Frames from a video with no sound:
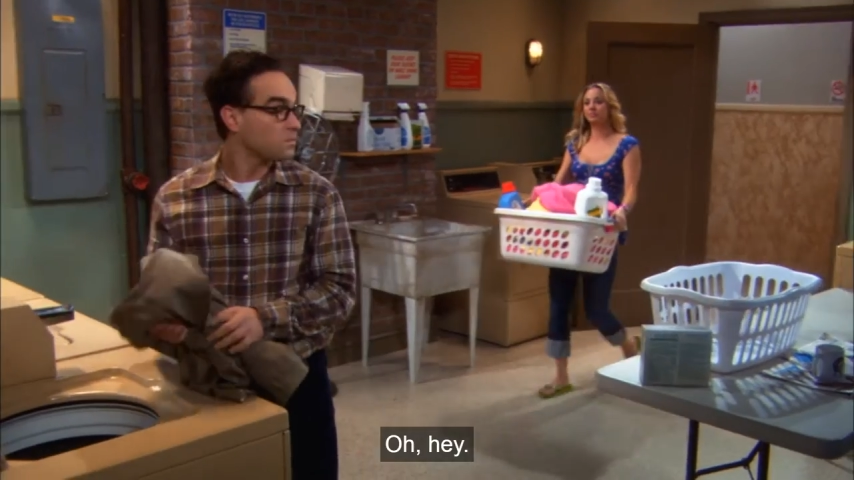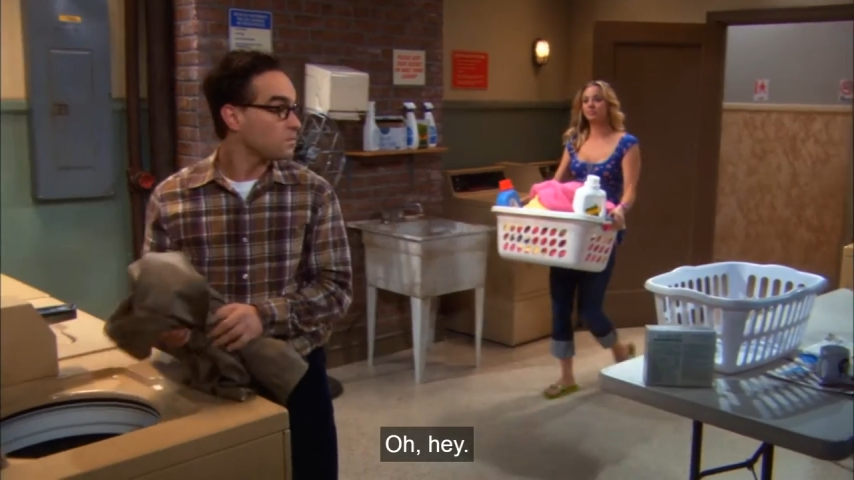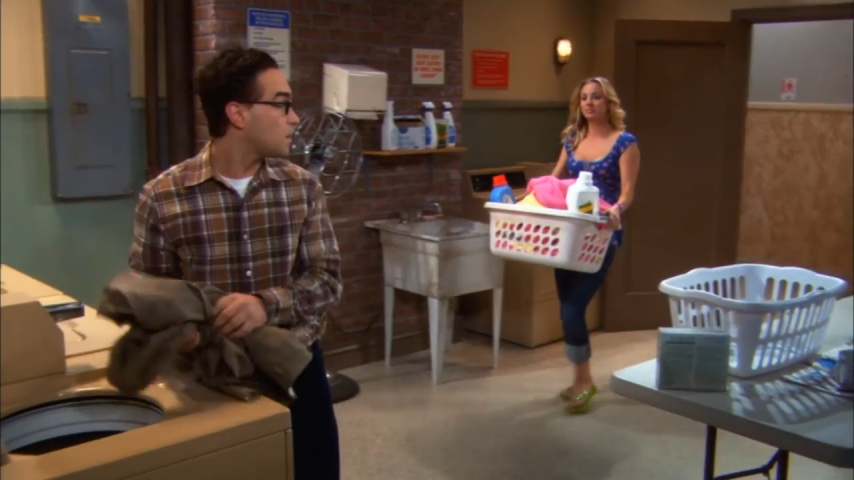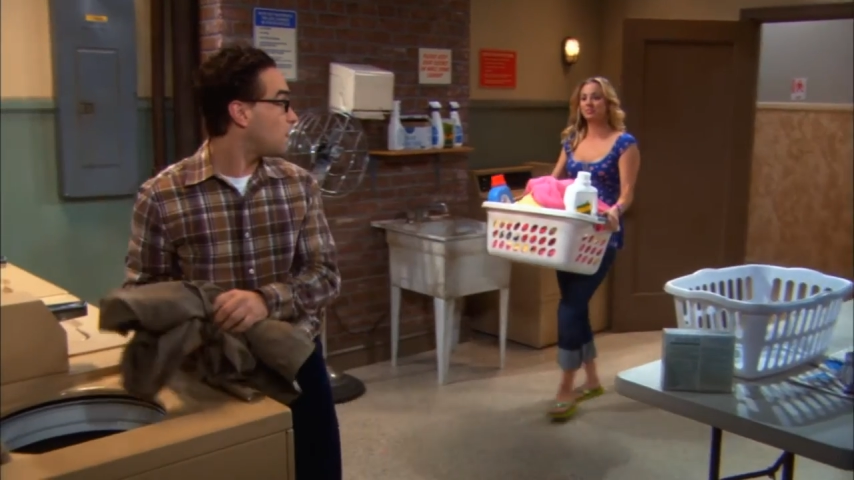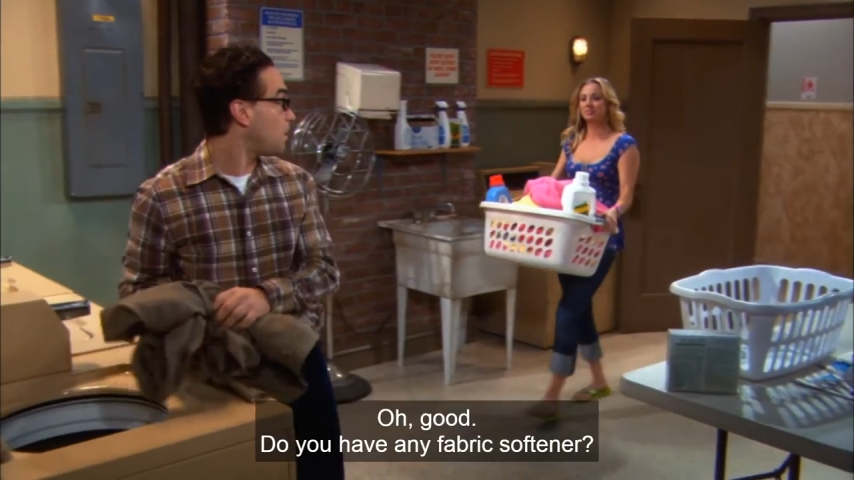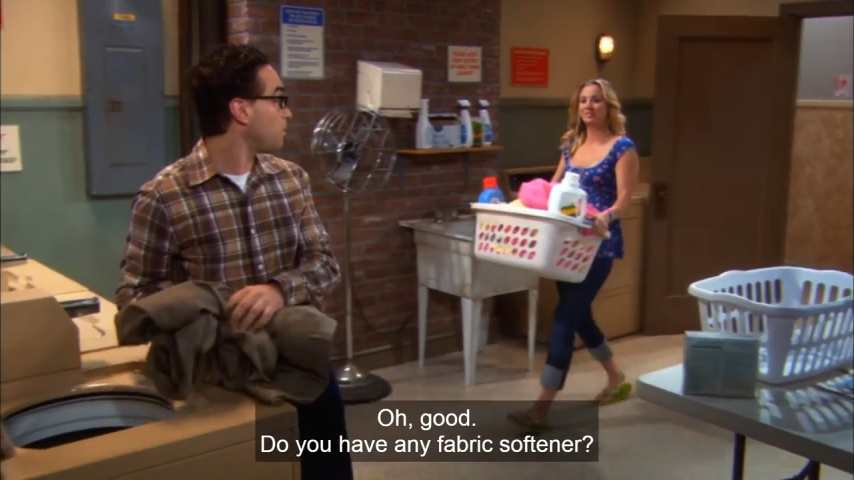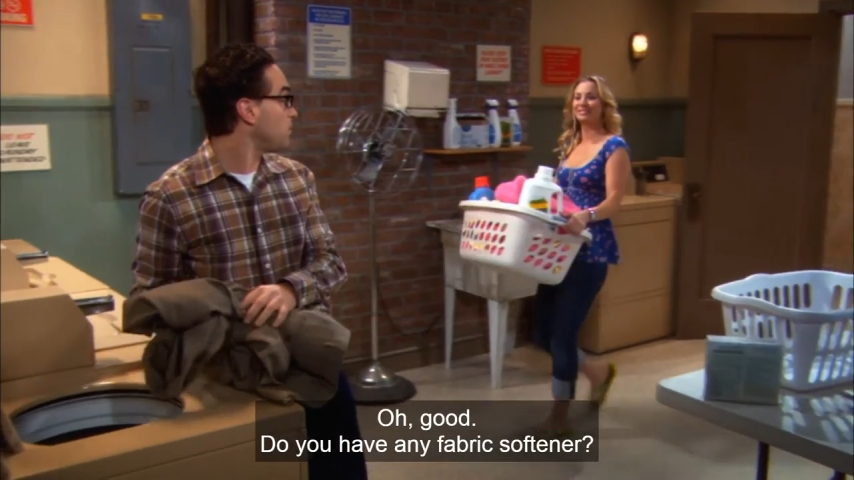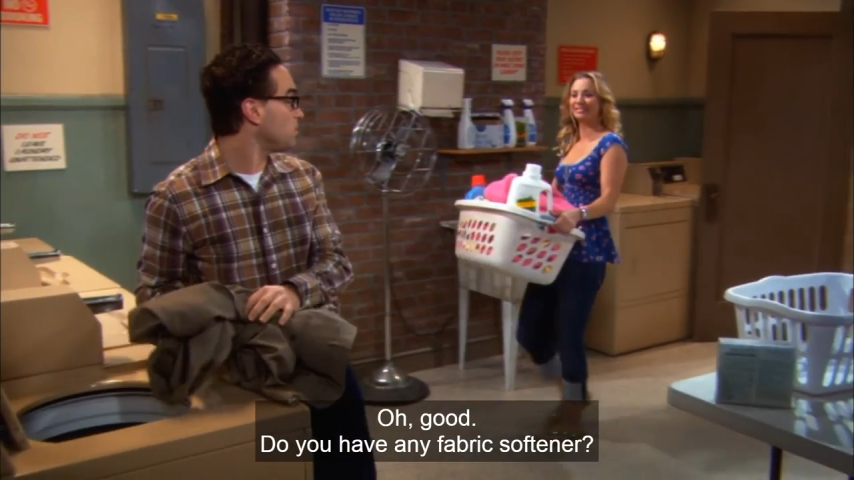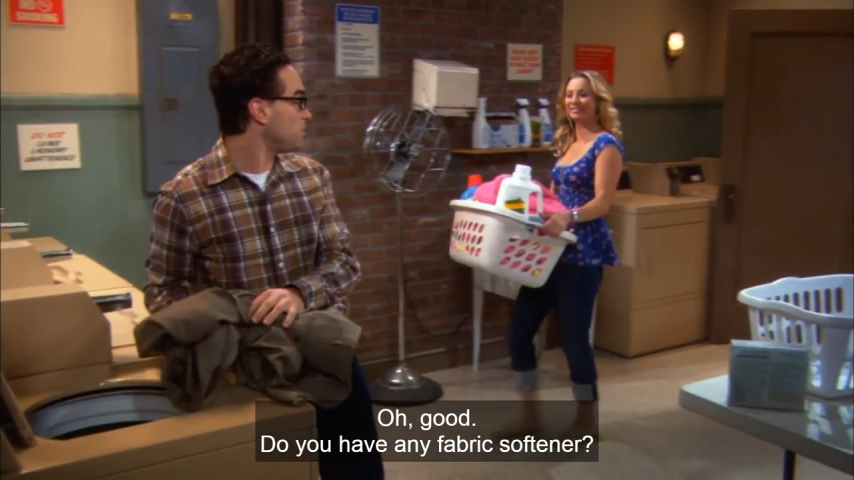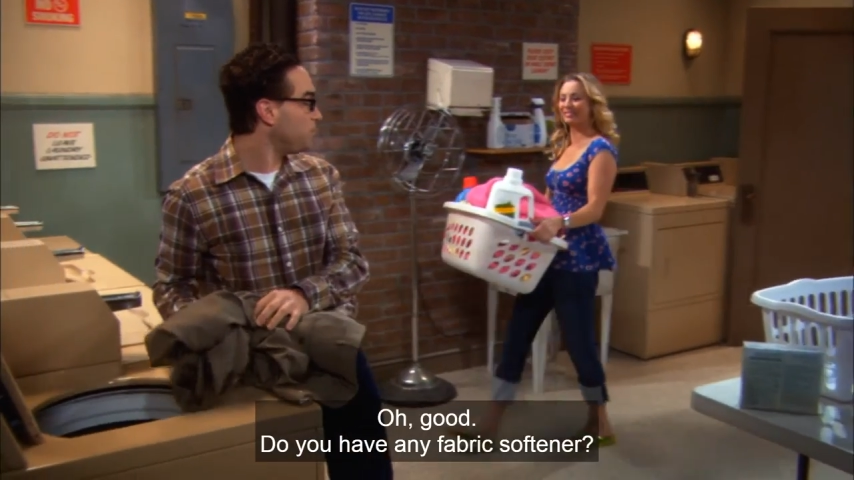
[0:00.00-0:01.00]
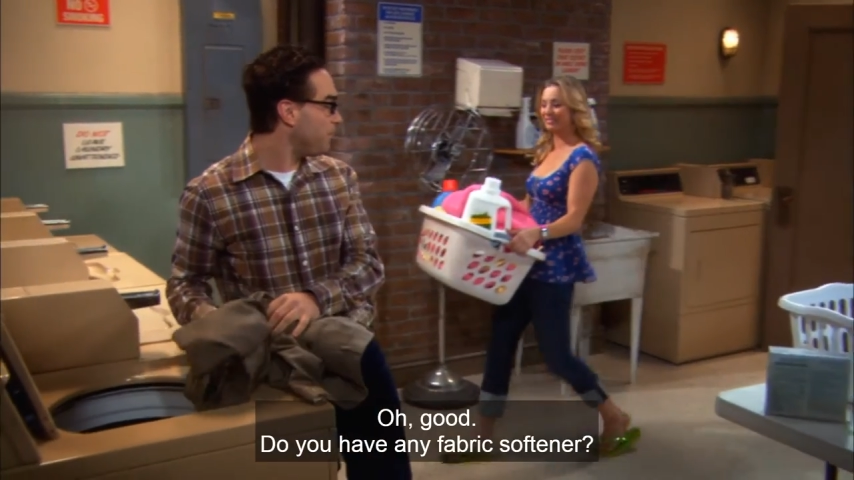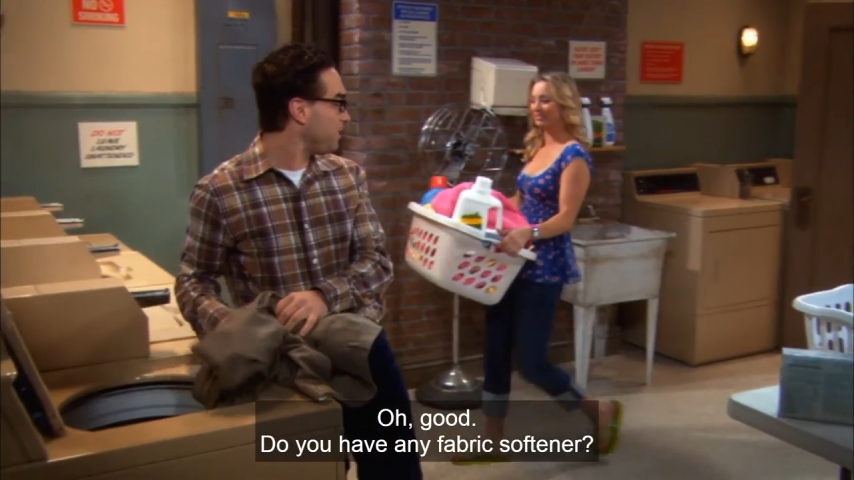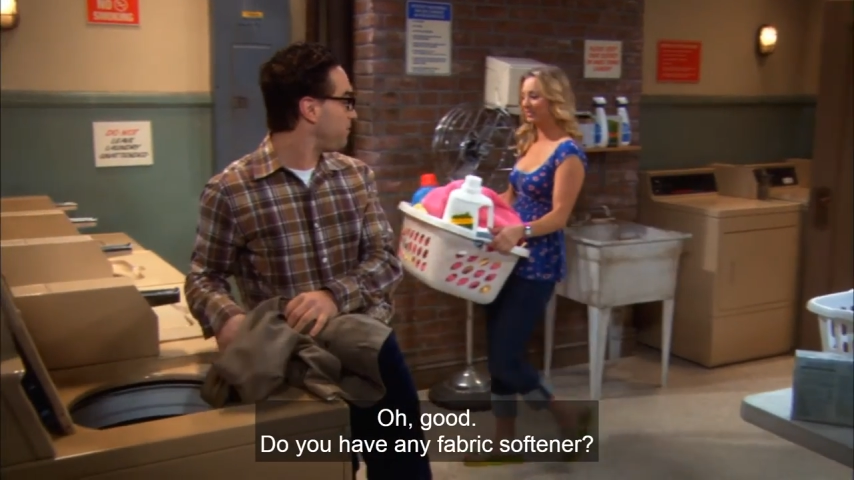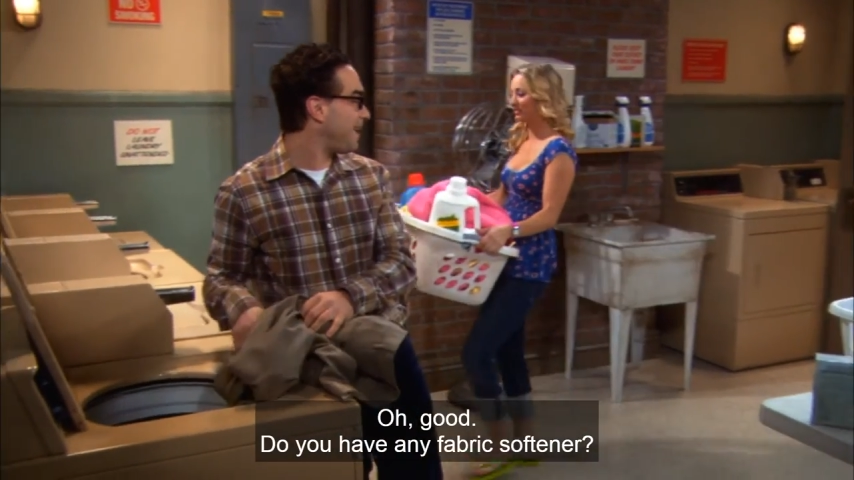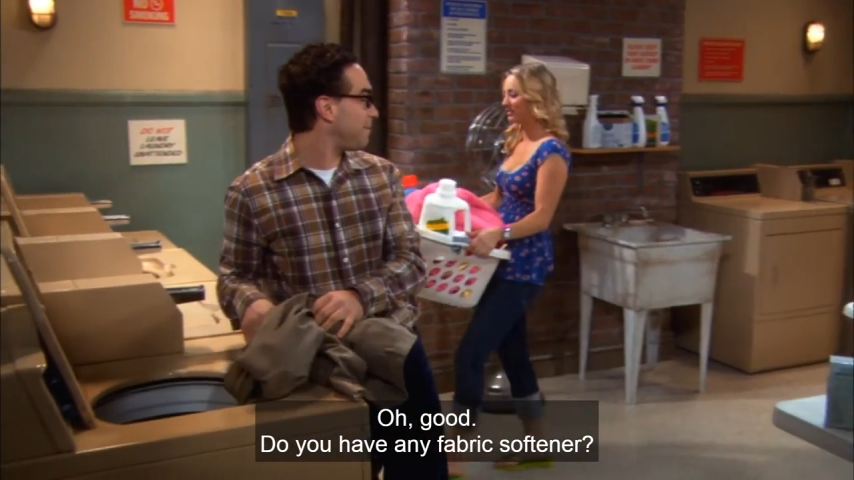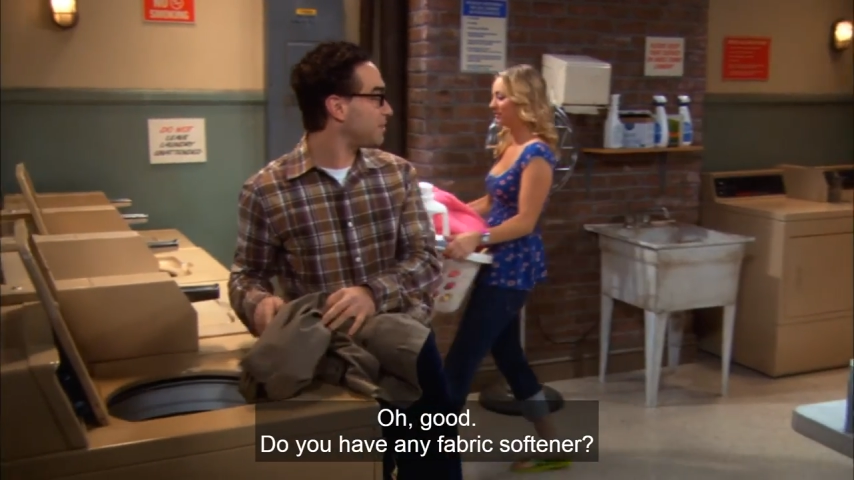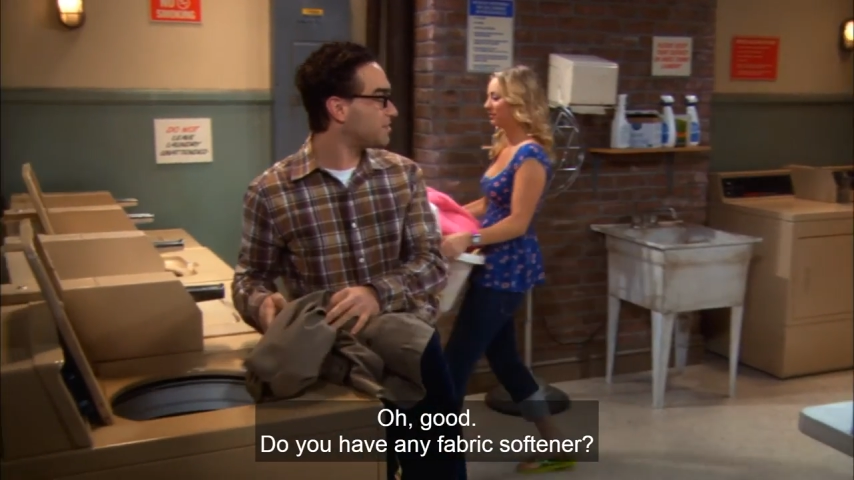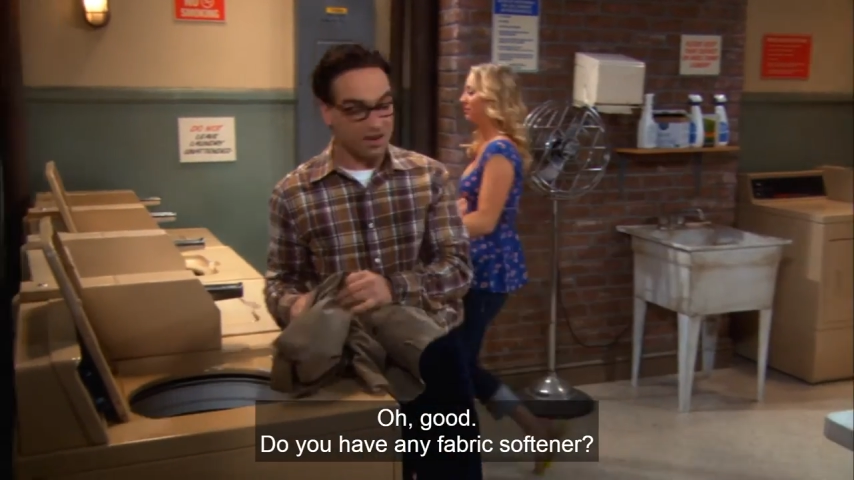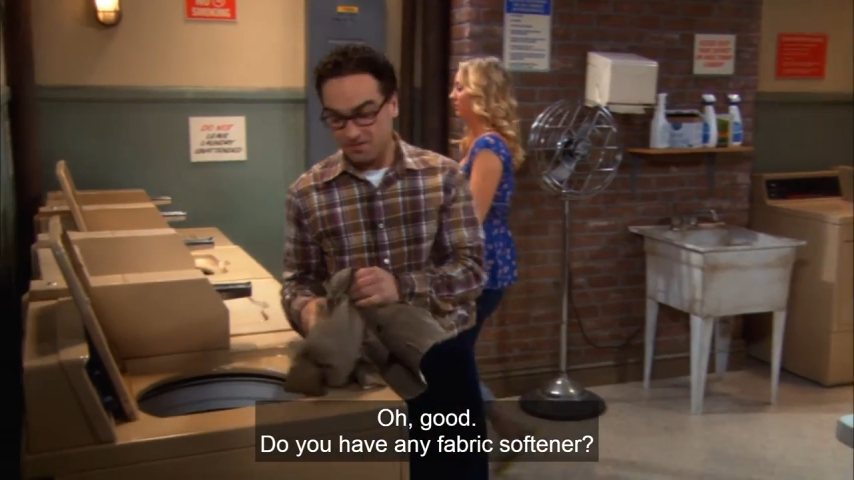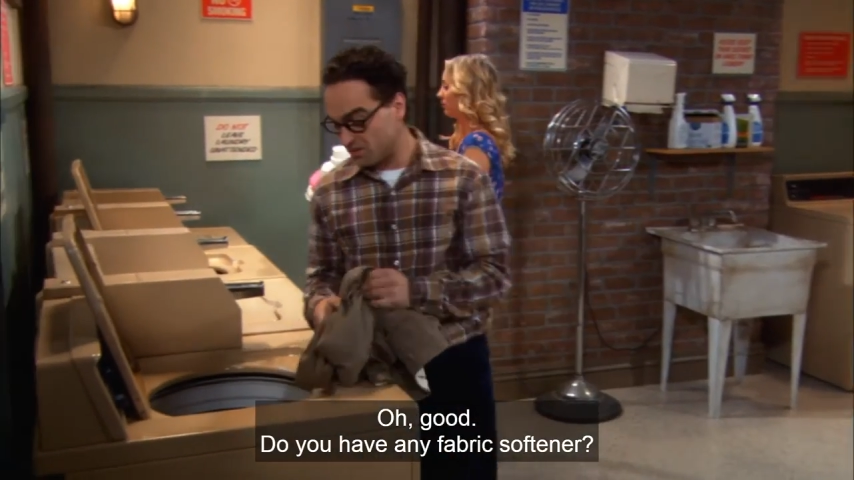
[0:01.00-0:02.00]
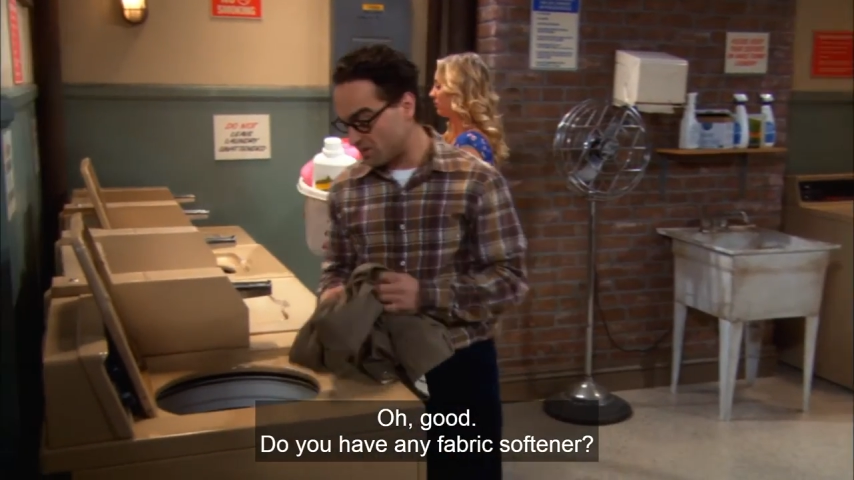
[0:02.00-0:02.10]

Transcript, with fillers: Oh, good. Do you have any fabric softener?